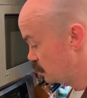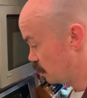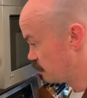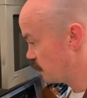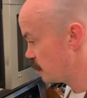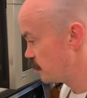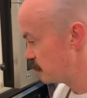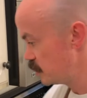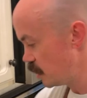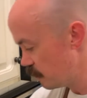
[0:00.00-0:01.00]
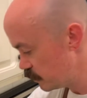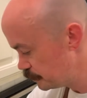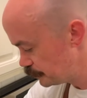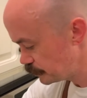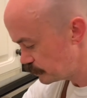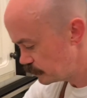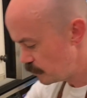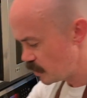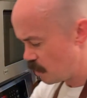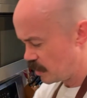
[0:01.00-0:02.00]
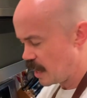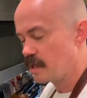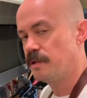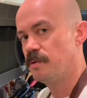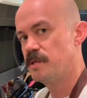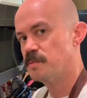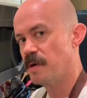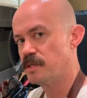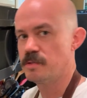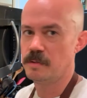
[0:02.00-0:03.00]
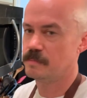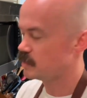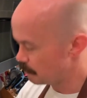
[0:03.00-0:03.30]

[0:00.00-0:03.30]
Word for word: Now, before I put them in the oven, I want to add a little bit of spice to them.